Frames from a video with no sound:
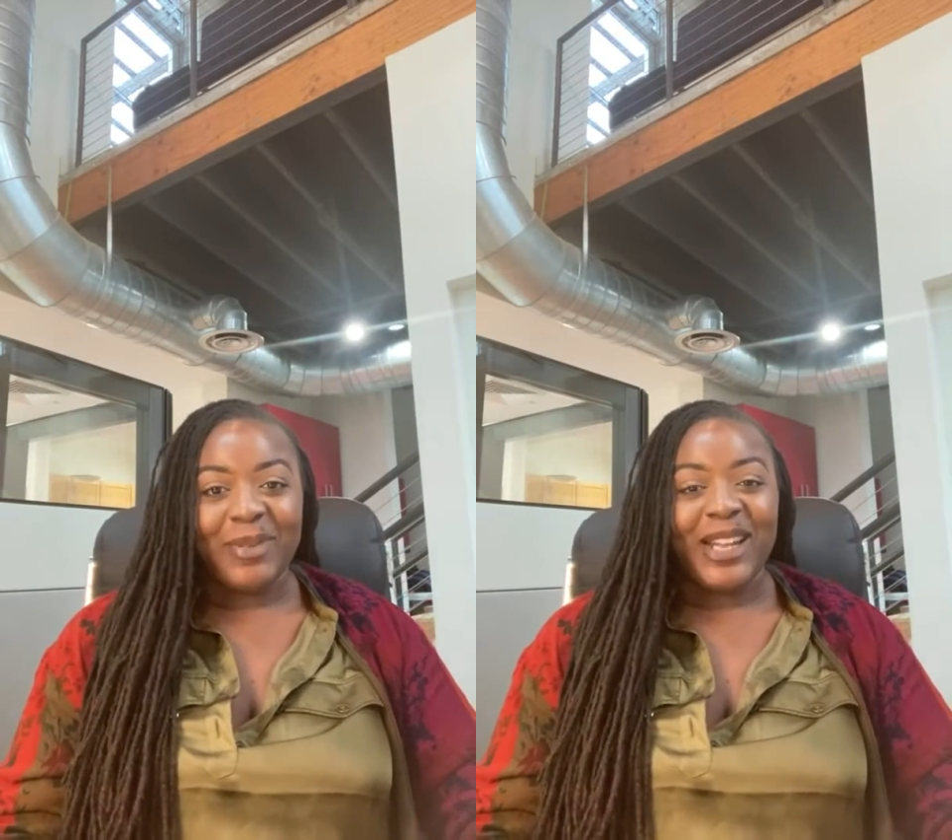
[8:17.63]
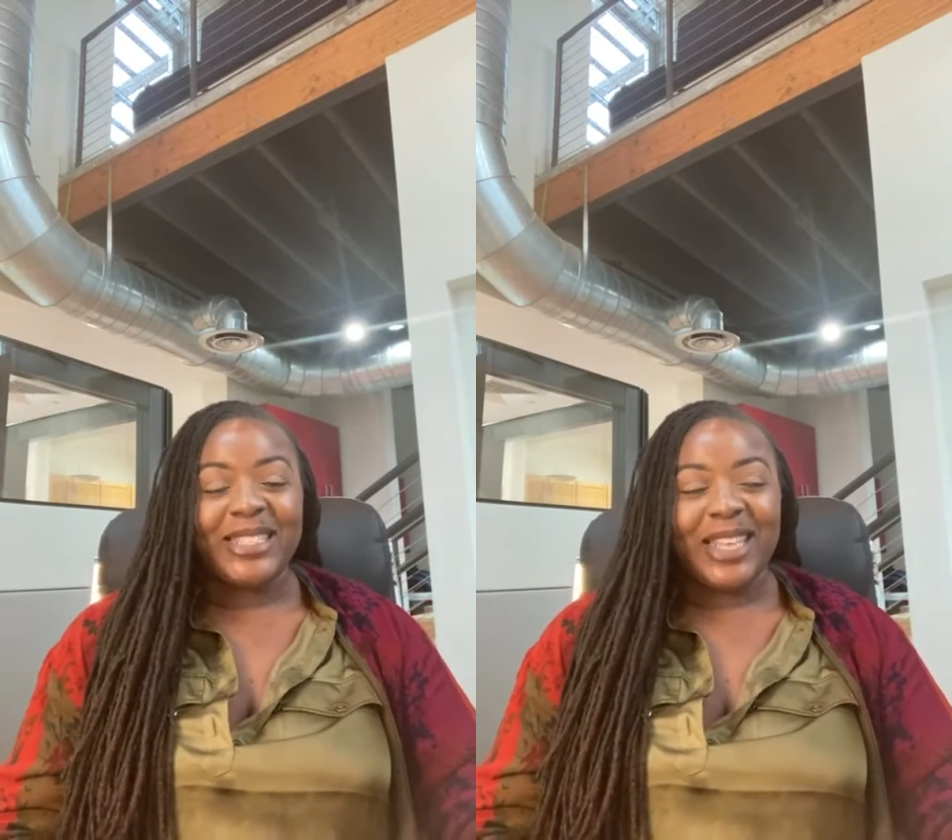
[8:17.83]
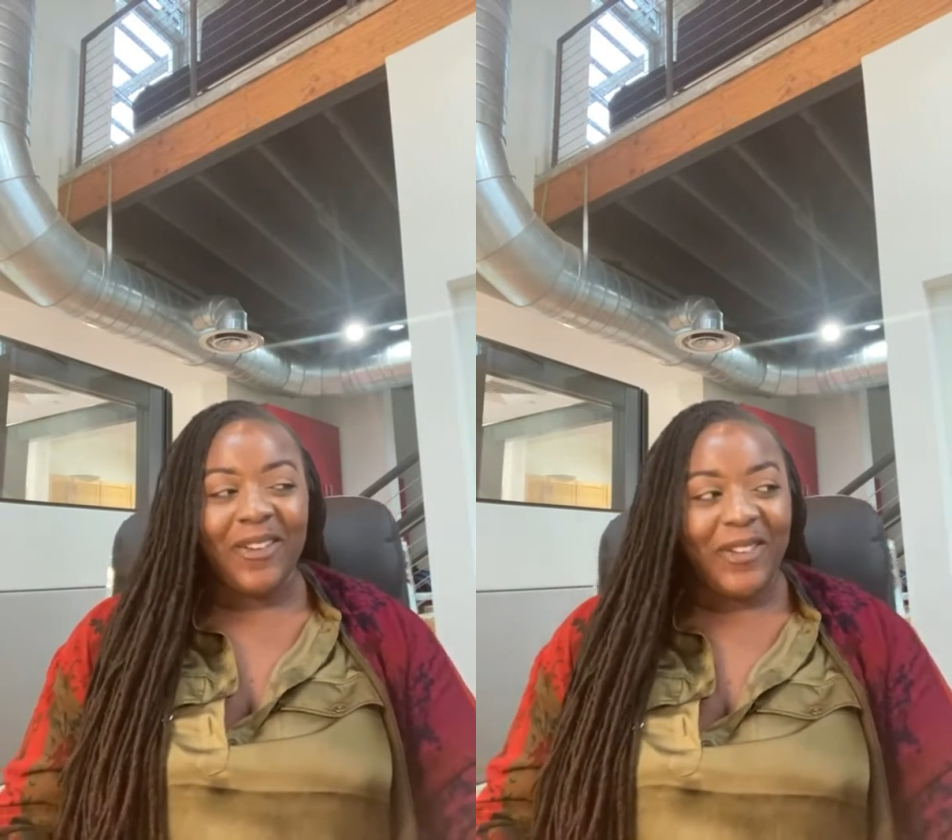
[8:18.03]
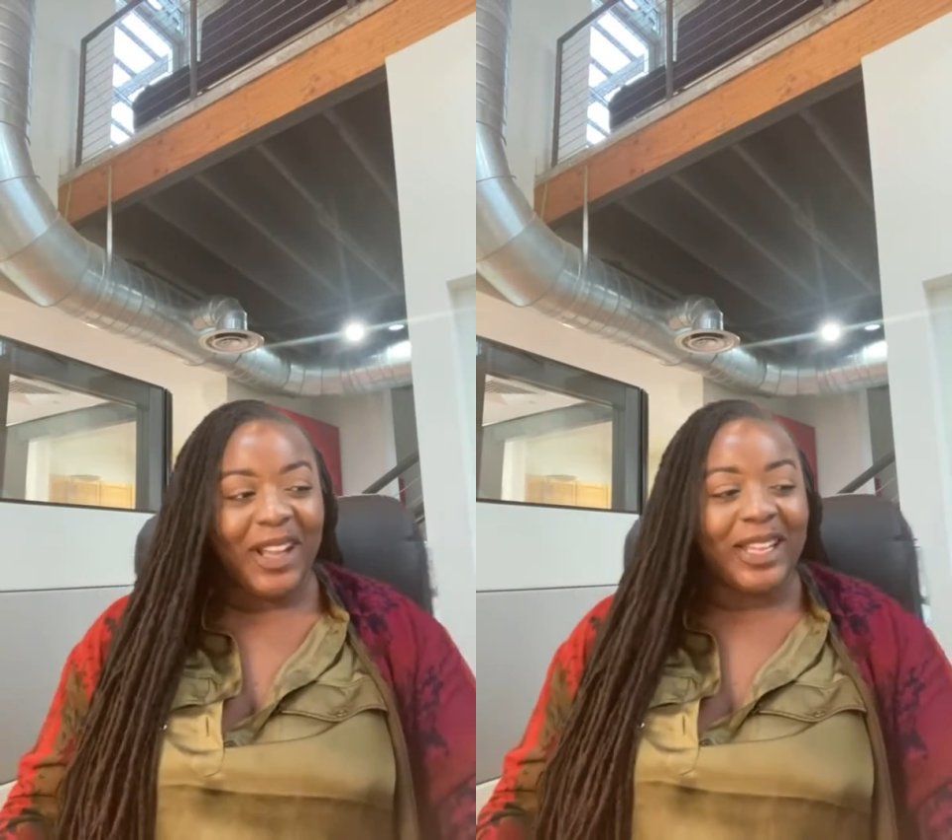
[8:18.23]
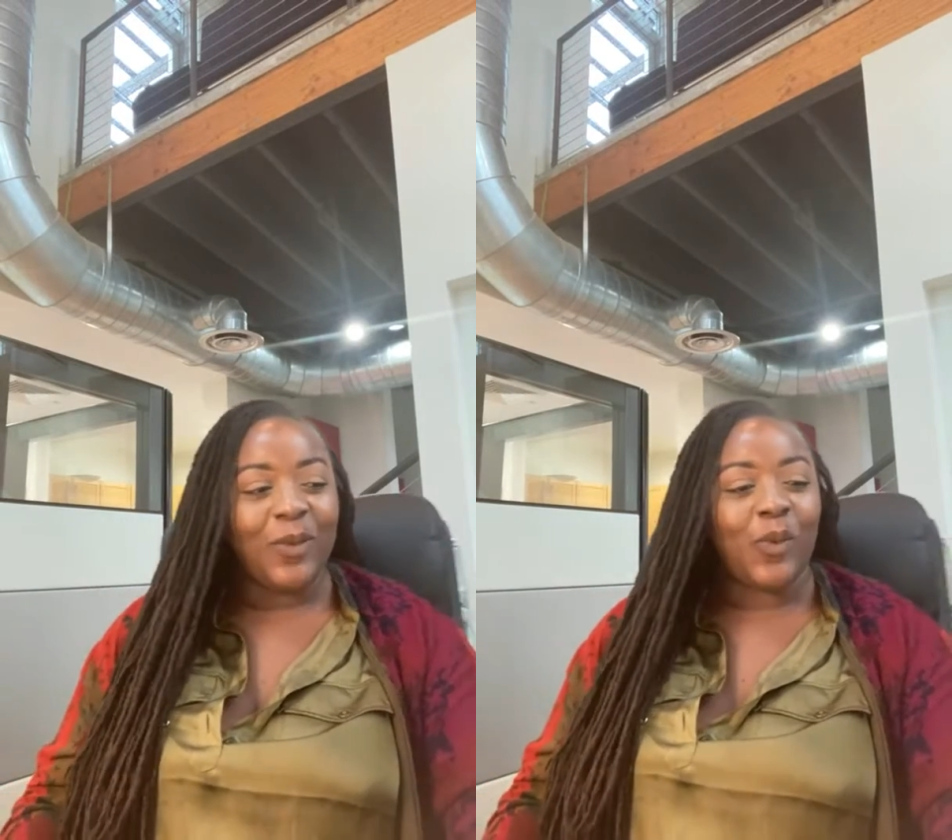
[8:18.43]
but I
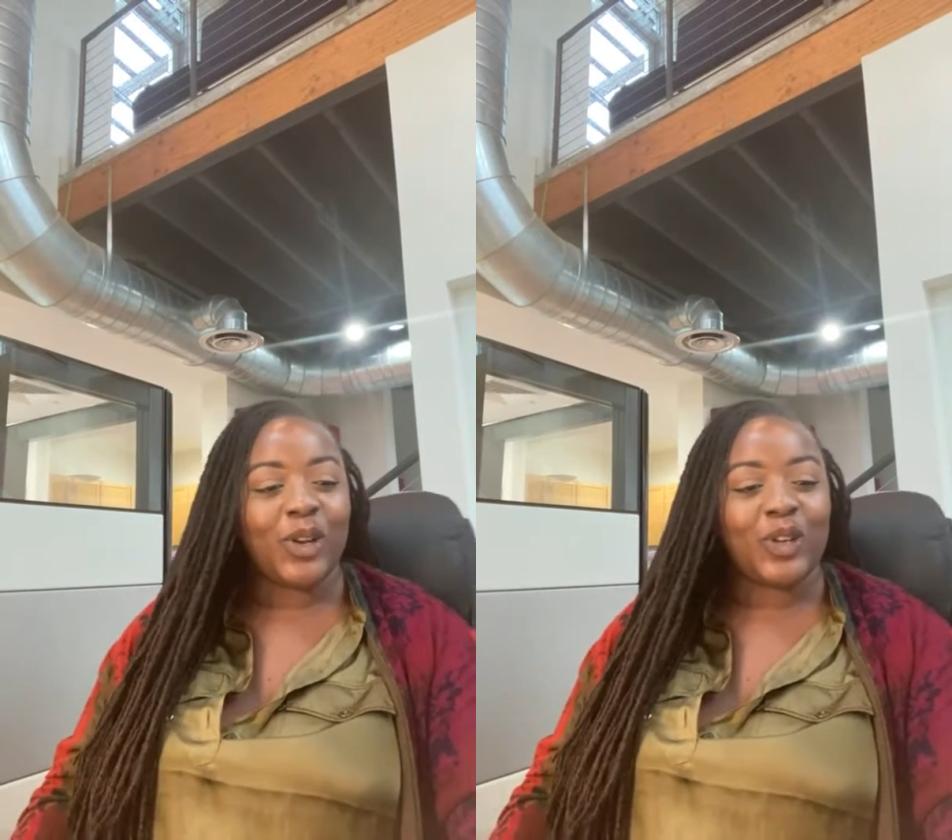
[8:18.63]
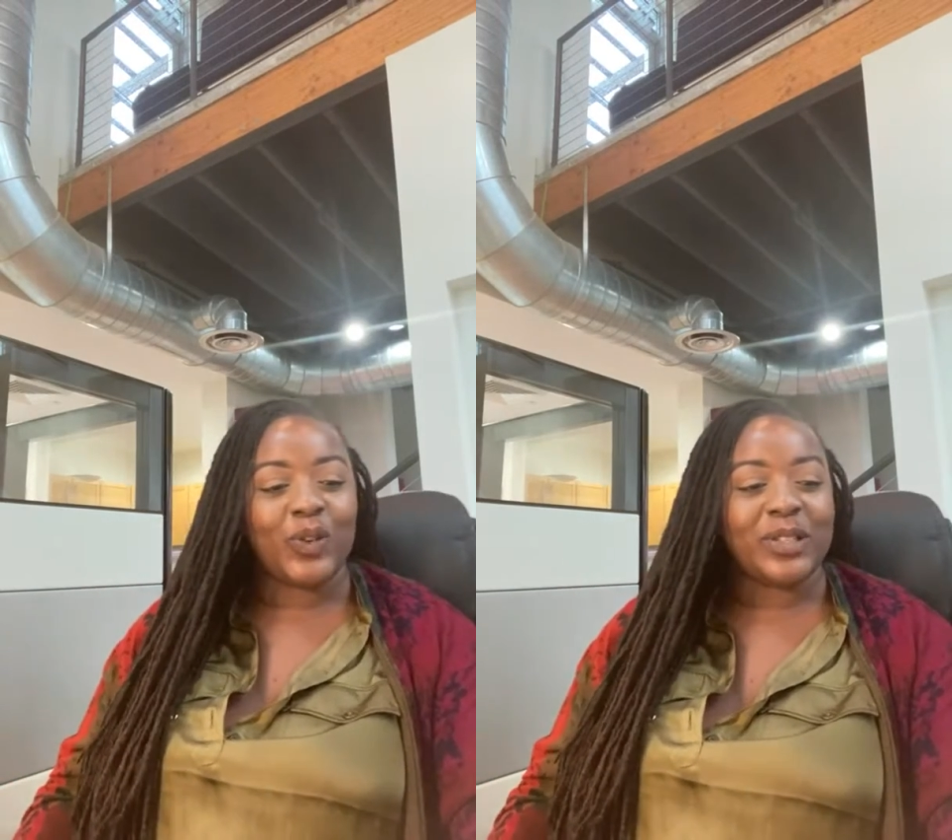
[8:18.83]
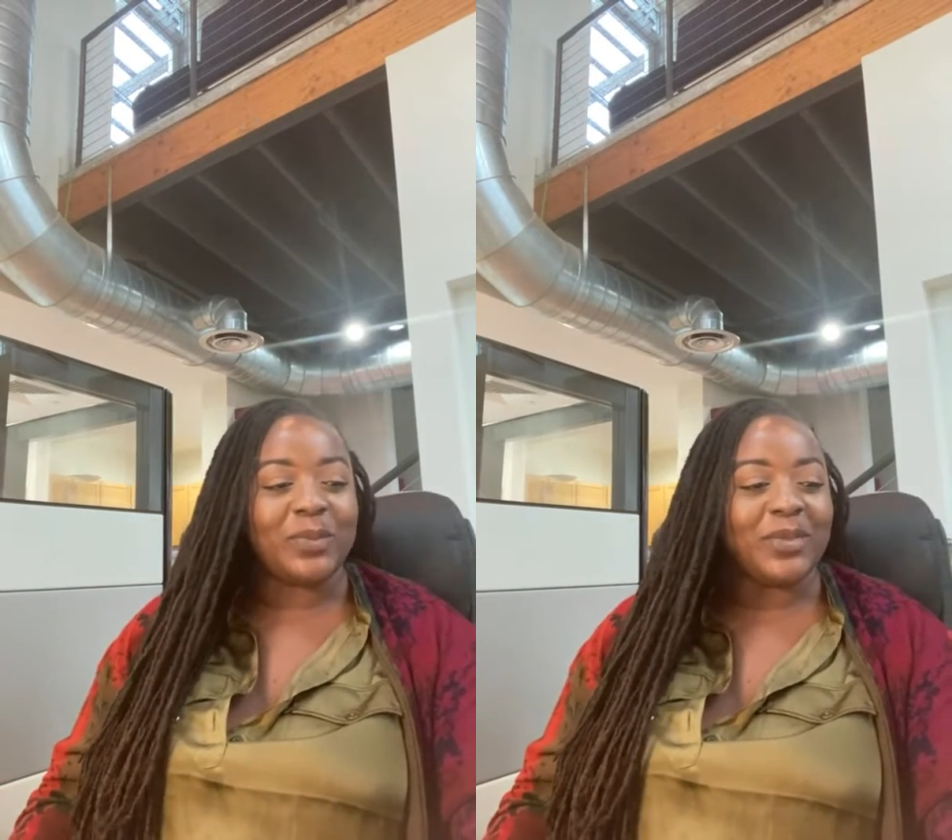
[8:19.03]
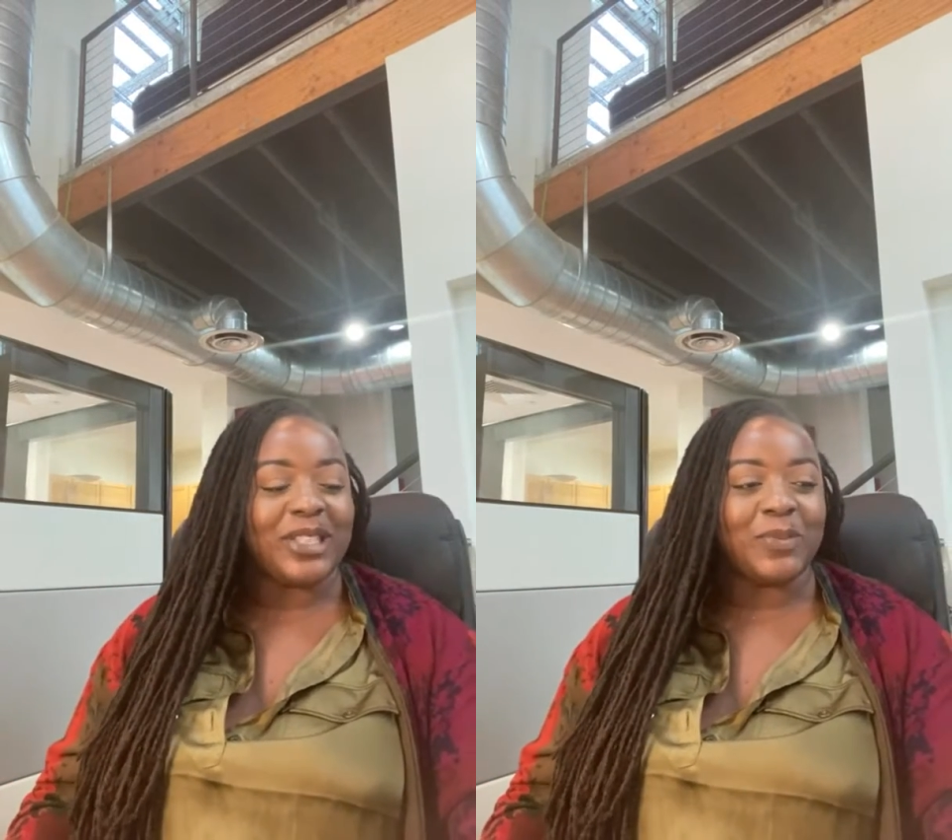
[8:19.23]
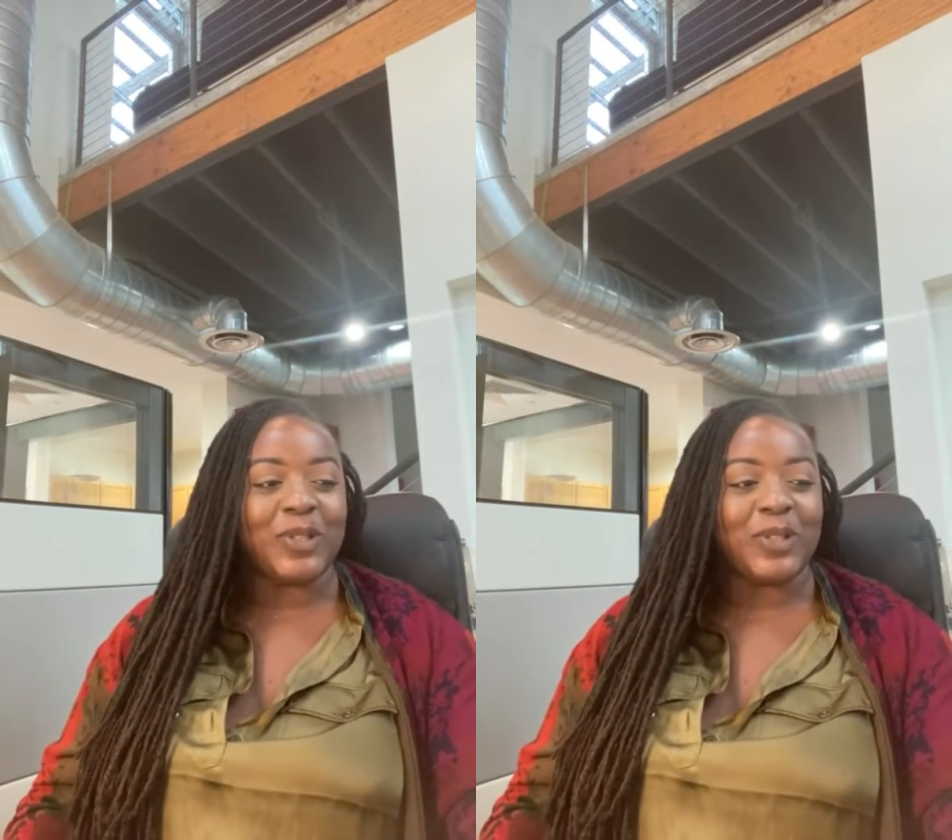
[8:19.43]
definitely want to do some